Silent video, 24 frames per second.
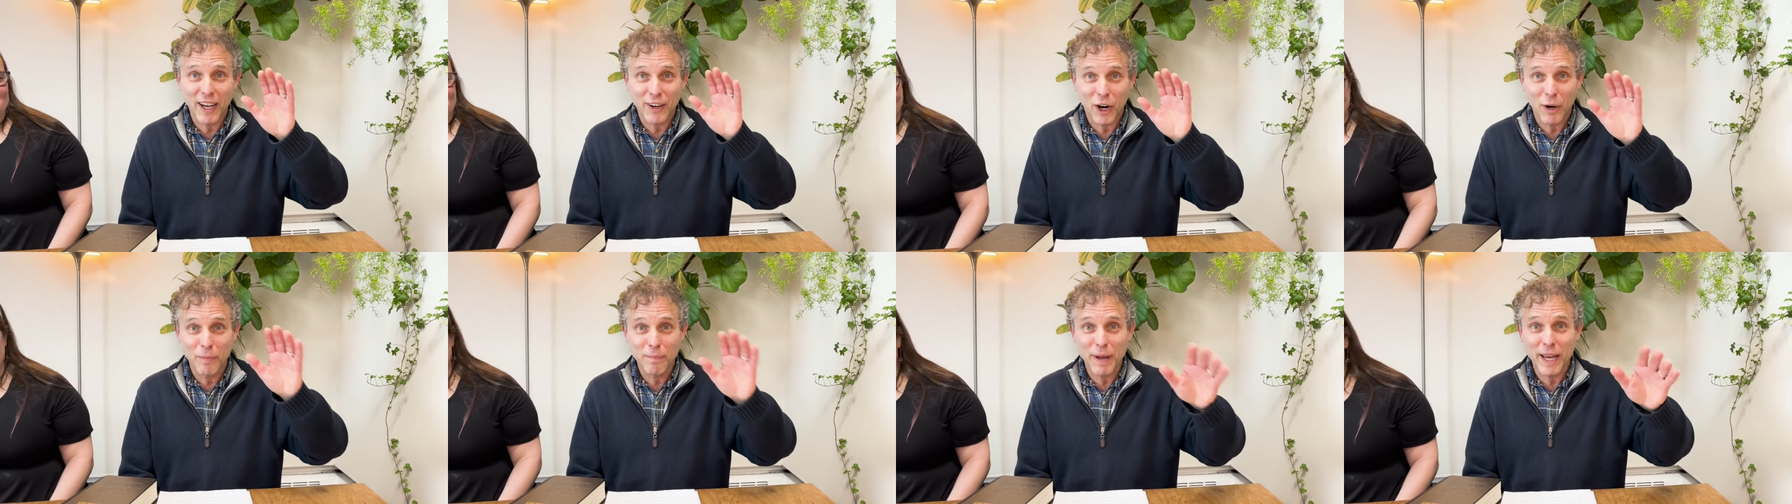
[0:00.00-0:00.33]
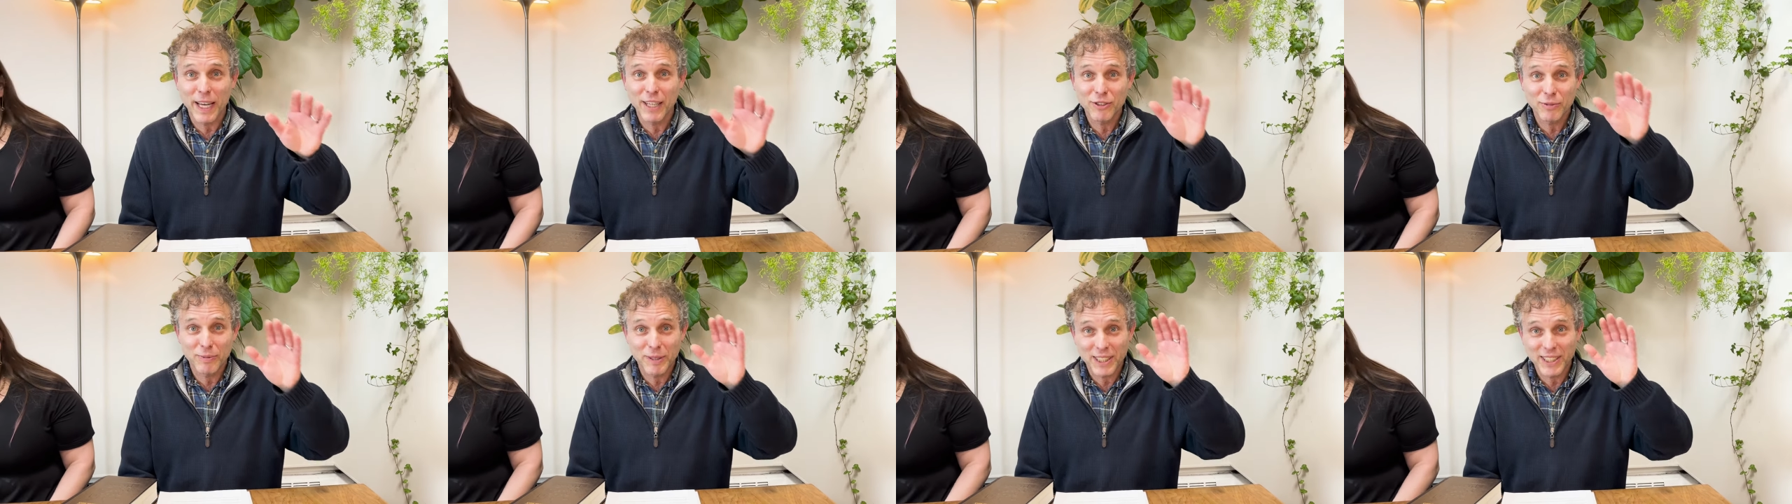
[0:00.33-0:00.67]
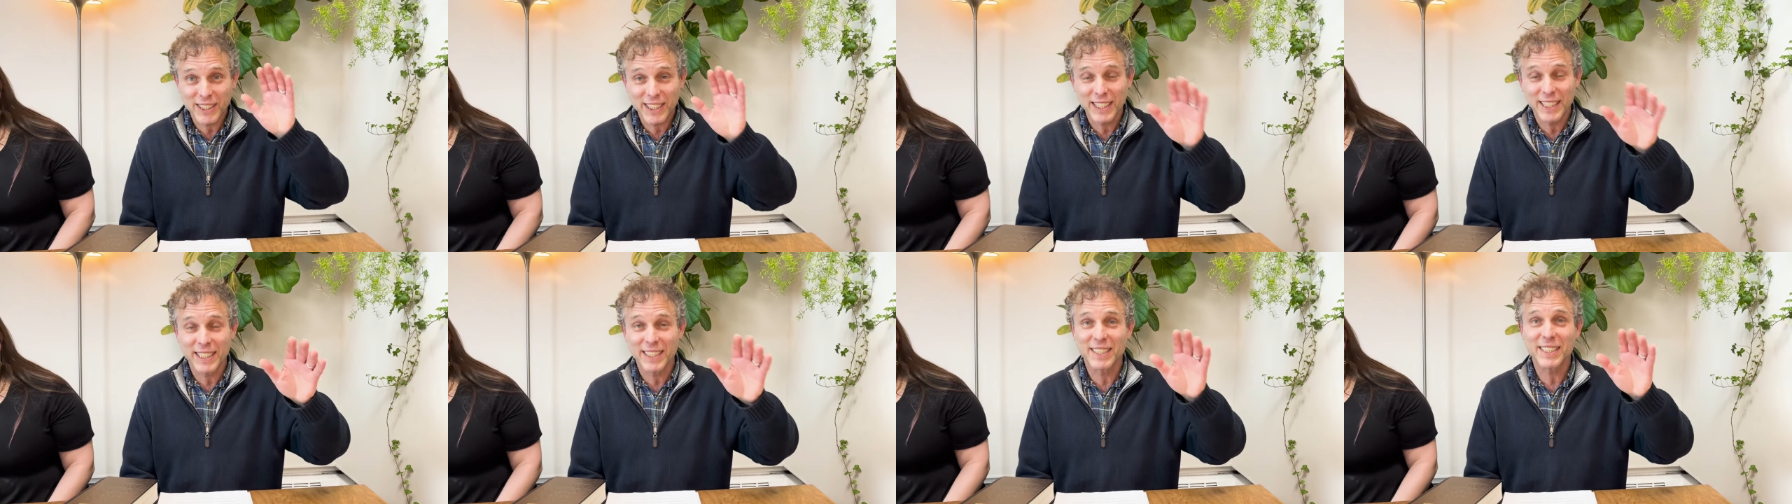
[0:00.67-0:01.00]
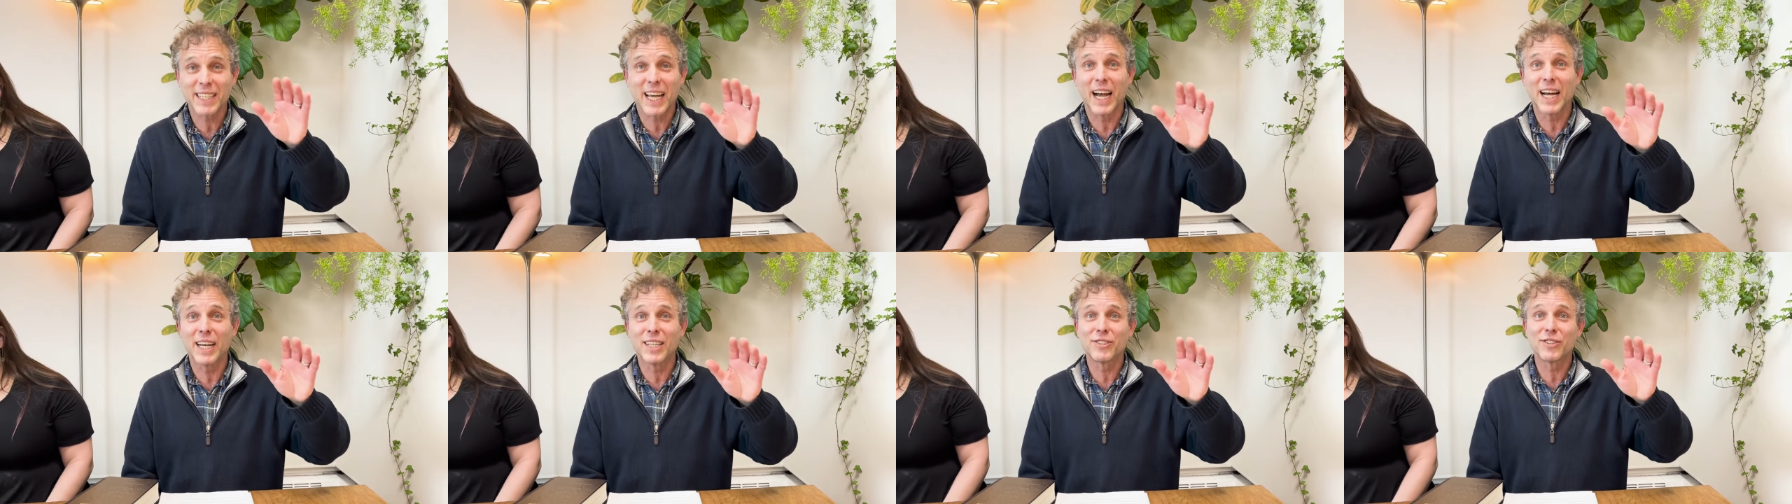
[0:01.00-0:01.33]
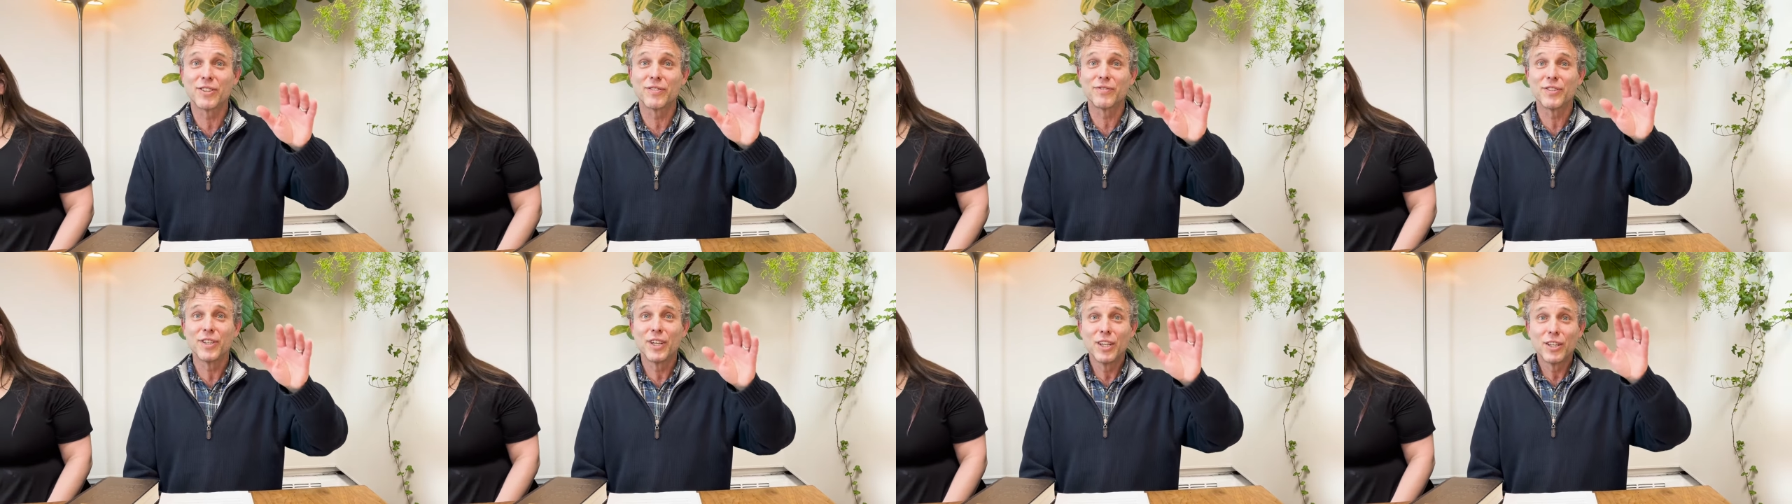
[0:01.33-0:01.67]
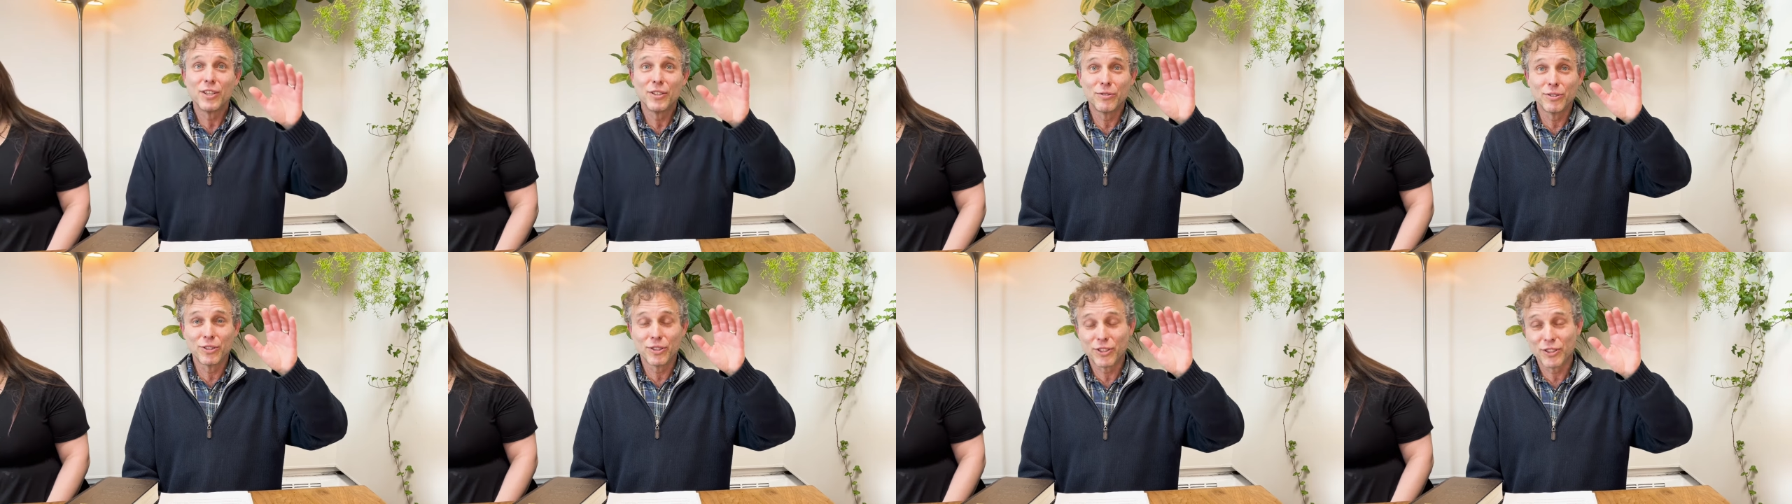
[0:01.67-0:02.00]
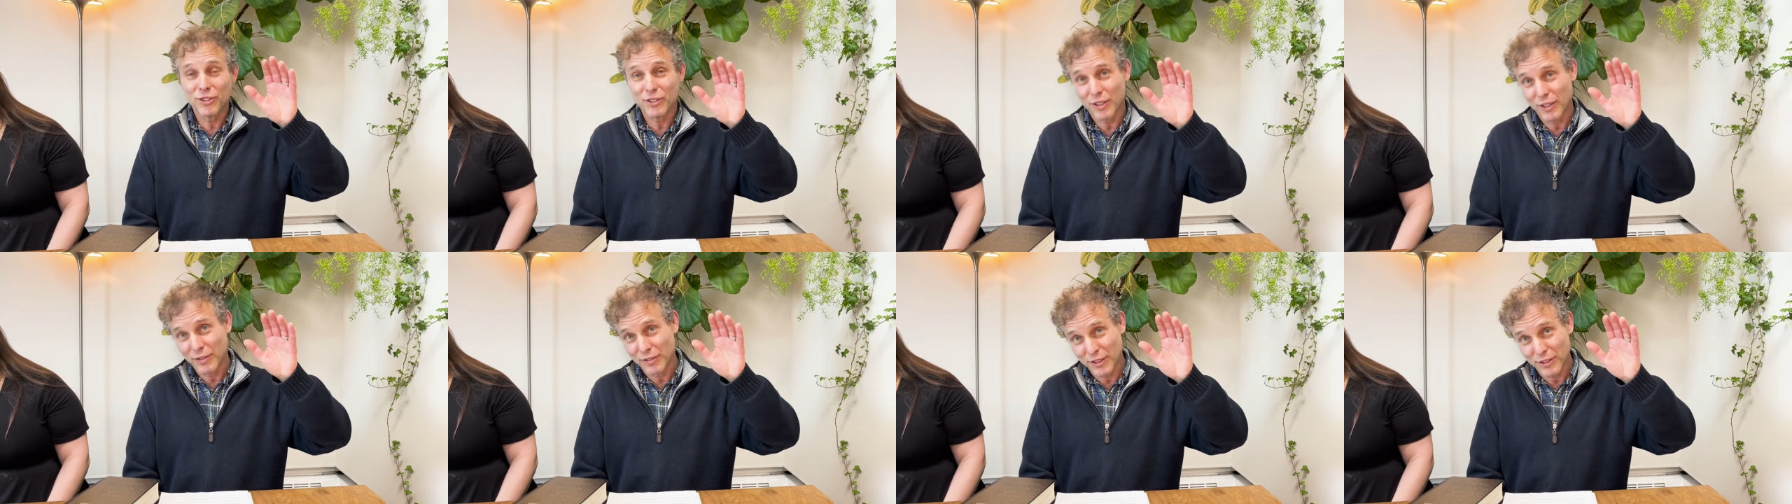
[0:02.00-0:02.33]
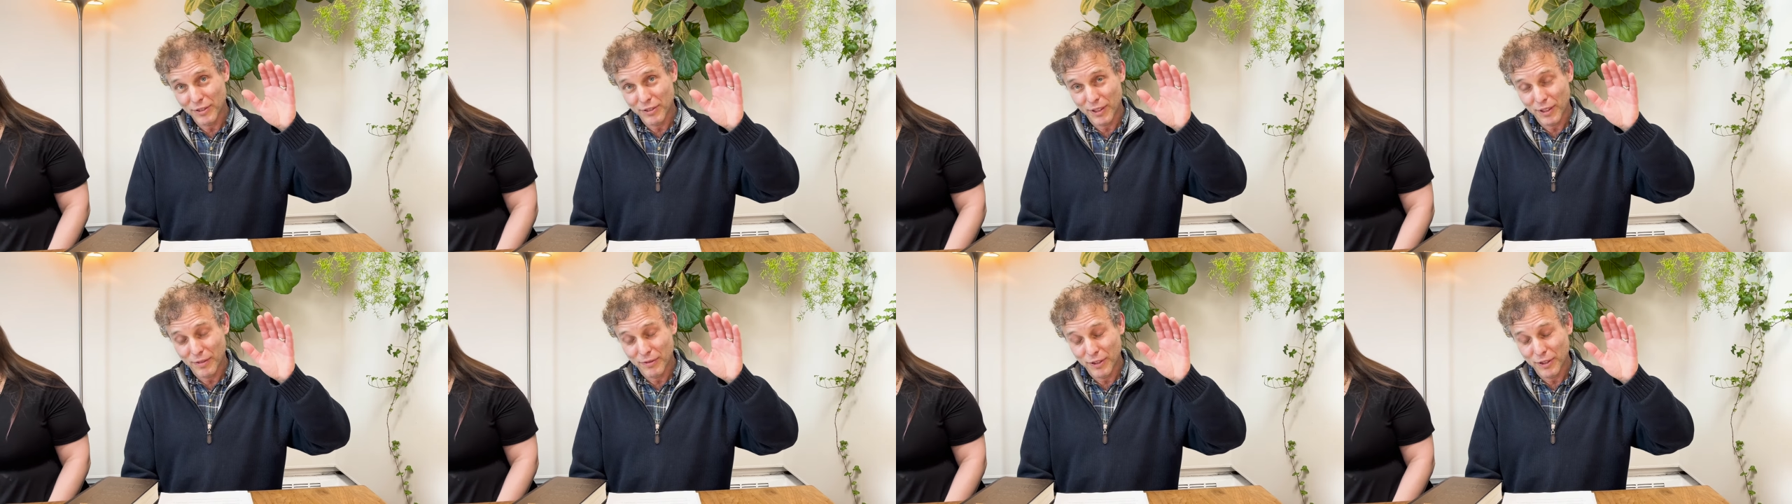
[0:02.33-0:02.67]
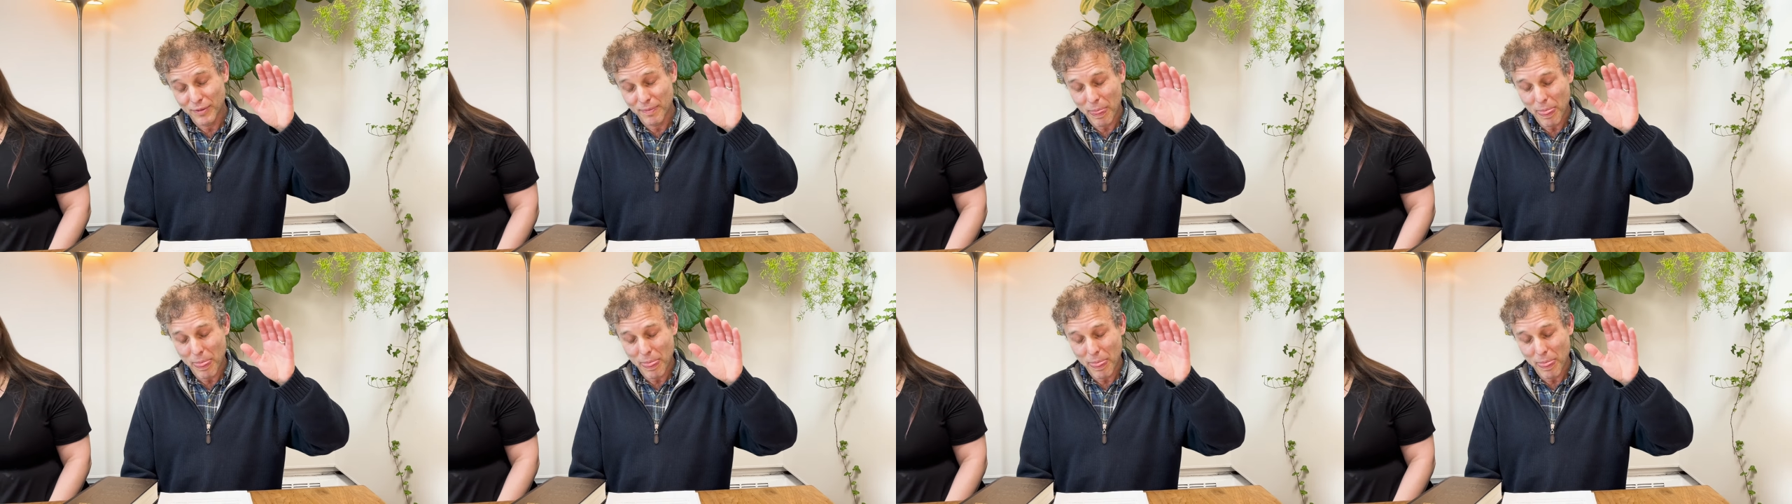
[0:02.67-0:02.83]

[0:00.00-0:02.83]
Beis will be seen in the skies of Yerushalayim.